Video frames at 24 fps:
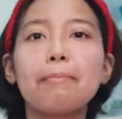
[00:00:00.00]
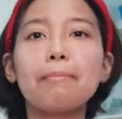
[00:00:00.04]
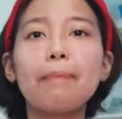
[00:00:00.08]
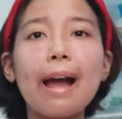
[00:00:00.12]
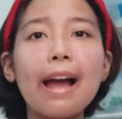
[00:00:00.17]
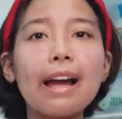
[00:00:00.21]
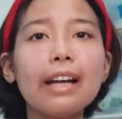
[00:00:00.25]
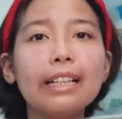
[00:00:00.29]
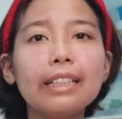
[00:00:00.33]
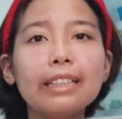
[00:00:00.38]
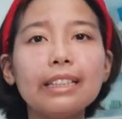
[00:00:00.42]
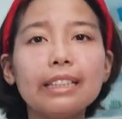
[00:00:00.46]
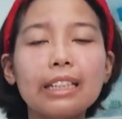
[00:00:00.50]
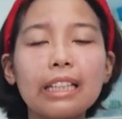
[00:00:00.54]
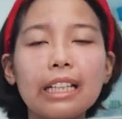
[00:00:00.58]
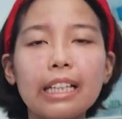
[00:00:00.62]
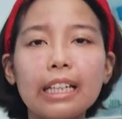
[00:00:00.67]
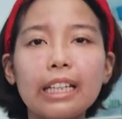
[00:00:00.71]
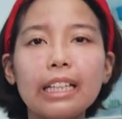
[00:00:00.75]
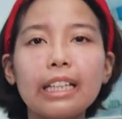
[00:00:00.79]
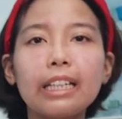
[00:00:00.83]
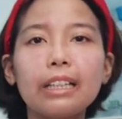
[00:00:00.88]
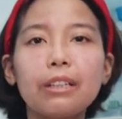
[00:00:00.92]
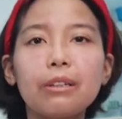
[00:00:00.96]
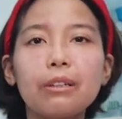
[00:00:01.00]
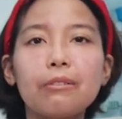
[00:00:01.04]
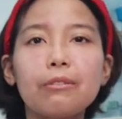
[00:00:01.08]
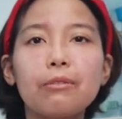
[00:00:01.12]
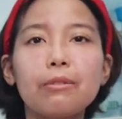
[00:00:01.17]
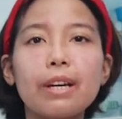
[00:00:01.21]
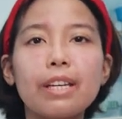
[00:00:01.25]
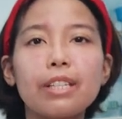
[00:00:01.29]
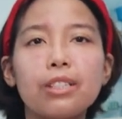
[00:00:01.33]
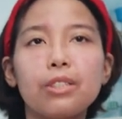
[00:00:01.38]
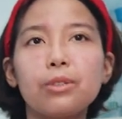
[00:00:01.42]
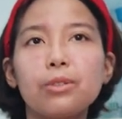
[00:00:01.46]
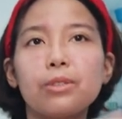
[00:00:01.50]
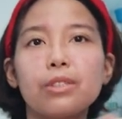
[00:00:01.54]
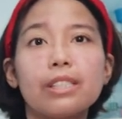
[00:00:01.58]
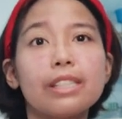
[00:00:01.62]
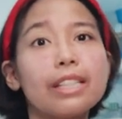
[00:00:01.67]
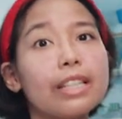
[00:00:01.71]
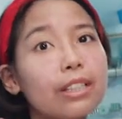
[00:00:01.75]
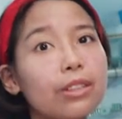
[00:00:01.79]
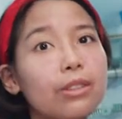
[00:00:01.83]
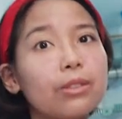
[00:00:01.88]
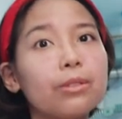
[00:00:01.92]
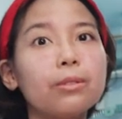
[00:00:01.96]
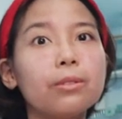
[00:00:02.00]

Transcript: Apparently, when you sit